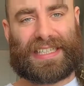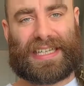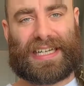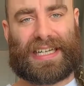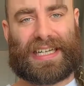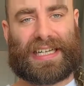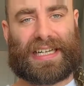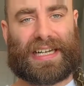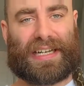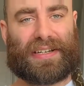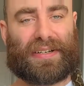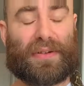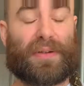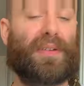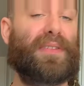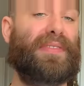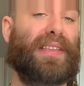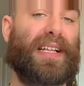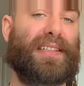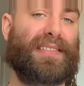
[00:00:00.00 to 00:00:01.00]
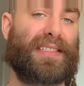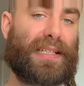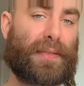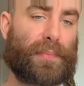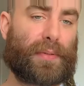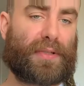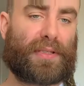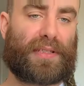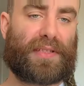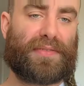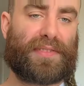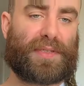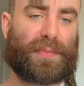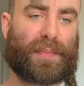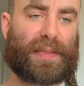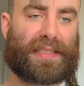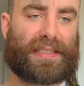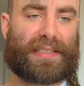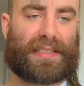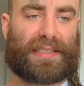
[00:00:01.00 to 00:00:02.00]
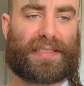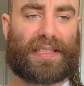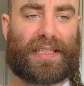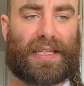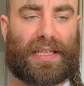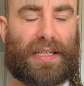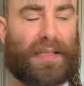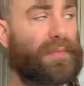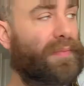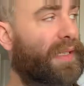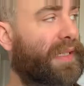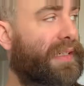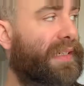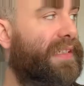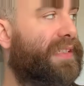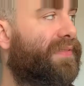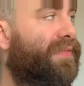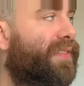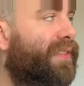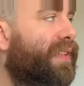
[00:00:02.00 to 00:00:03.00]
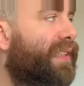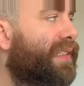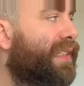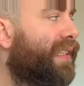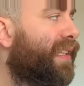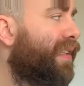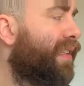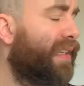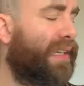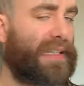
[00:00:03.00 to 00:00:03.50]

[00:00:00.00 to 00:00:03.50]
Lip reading: I don't know if that's typical of the species, but it is for this girl.